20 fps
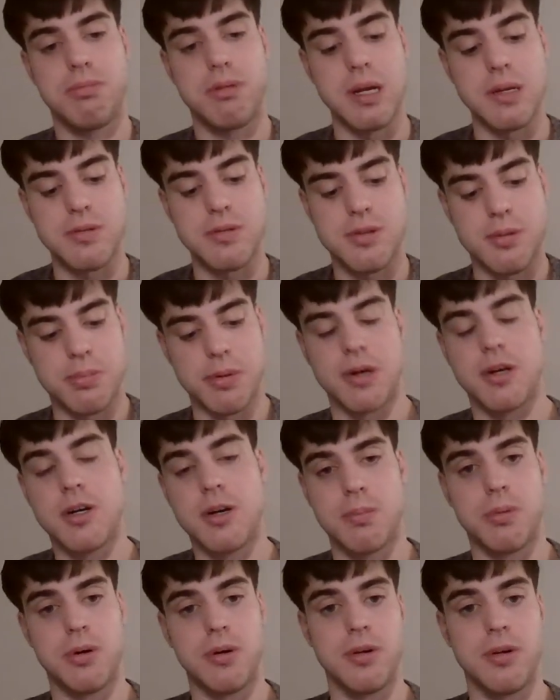Press the
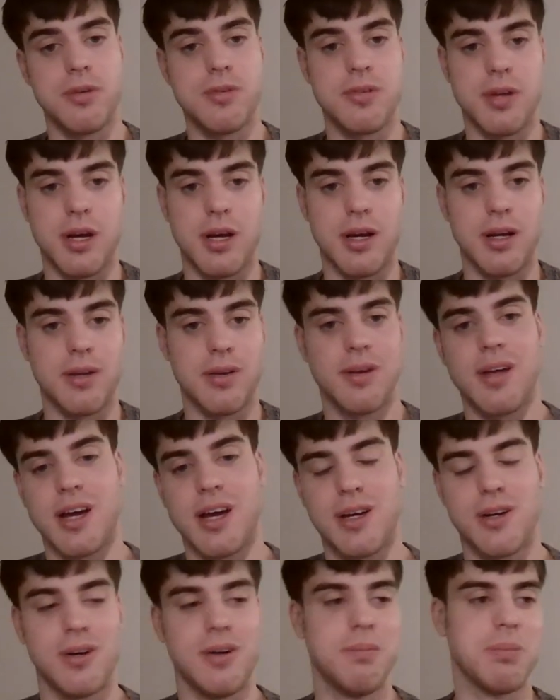burger balls down.
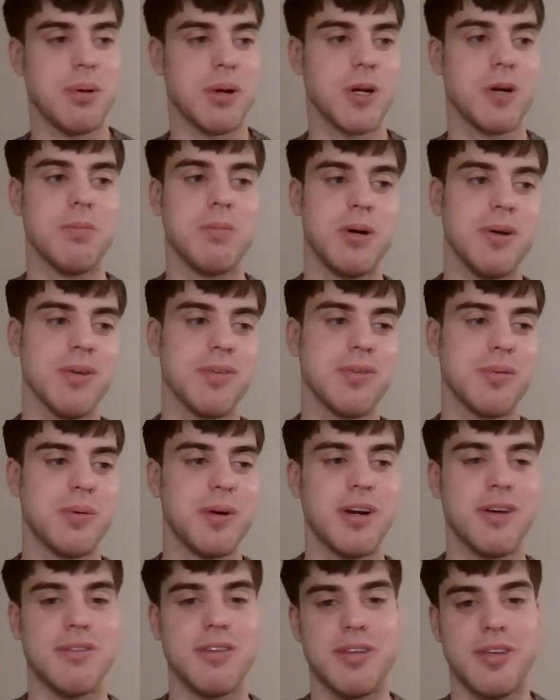I call them burger balls or
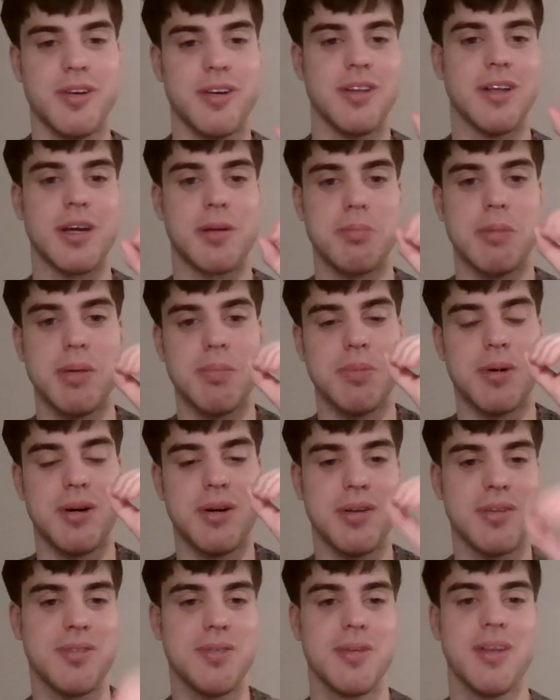whatever. They're like
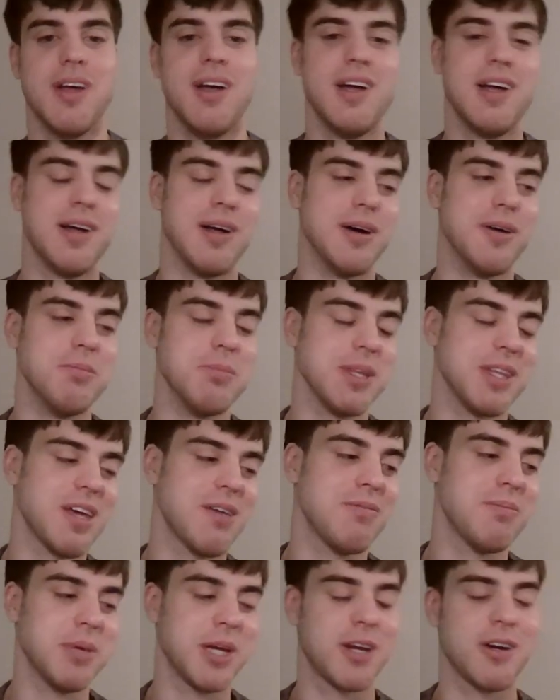meatballs, but they
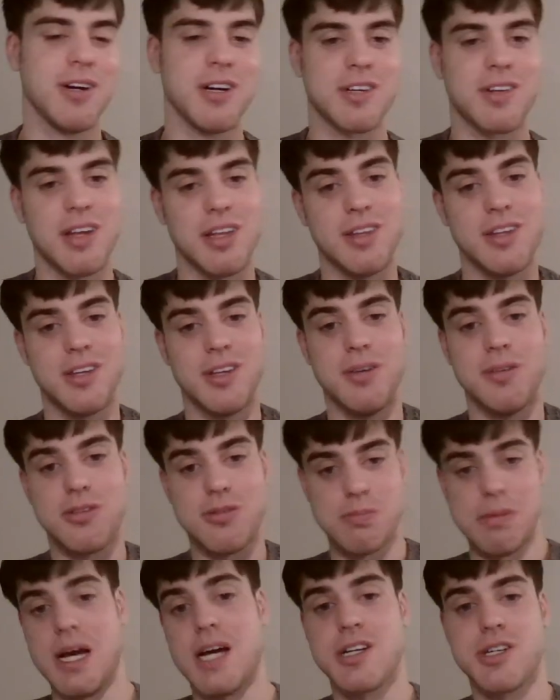haven't been cooked. And then you
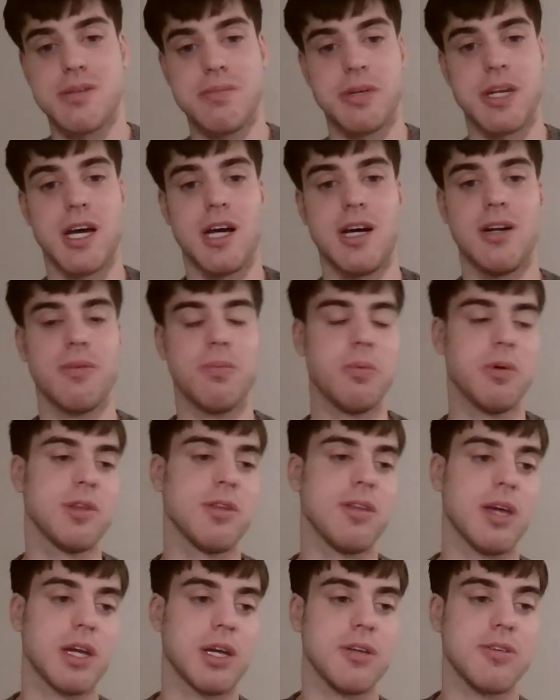smash them down
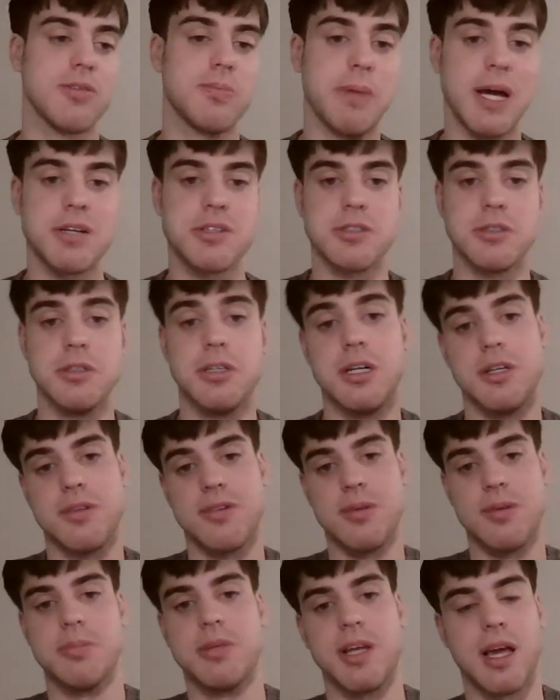with like a spatula and
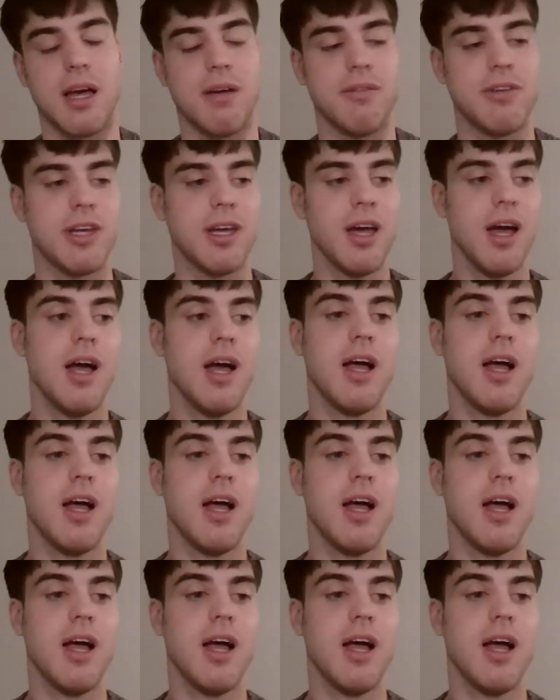something heavy.